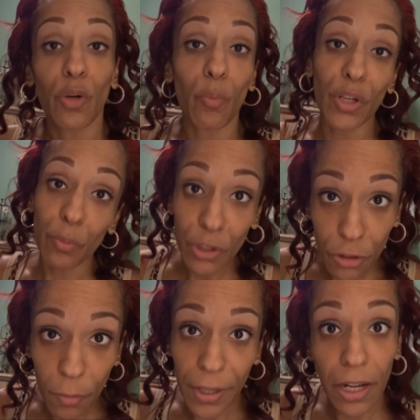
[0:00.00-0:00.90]
Whether we
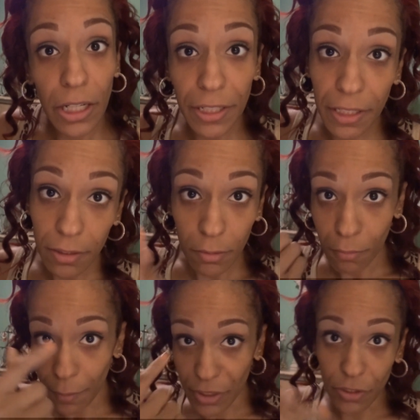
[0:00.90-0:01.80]
strobe or not, honey,
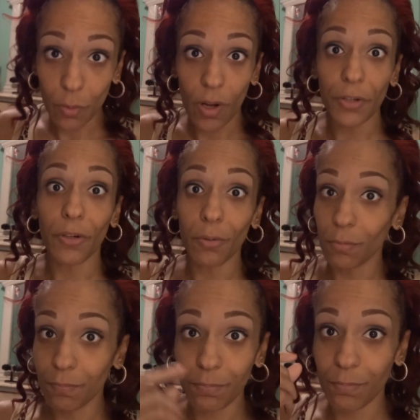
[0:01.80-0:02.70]
mama doesn't want no
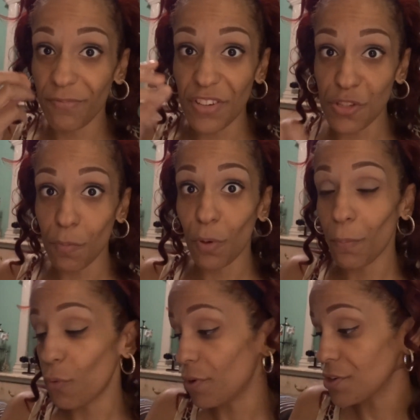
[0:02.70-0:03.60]
visible
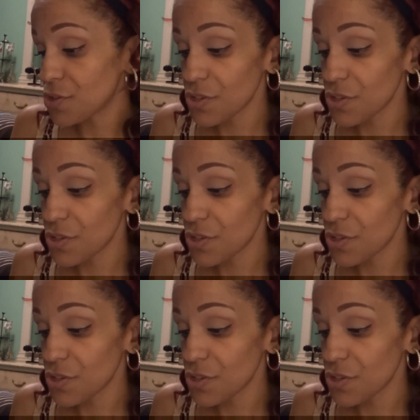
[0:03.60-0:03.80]
pores.